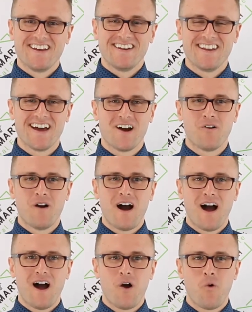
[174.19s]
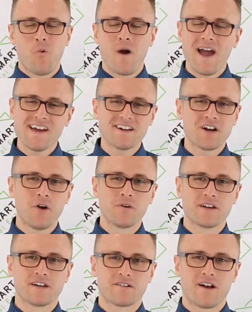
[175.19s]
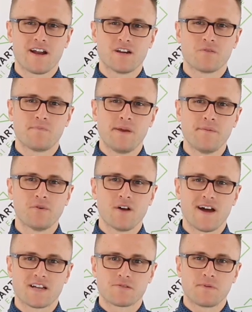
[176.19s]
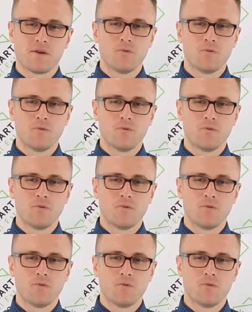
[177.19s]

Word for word: Now, why a Coke and a grinder, people ask me.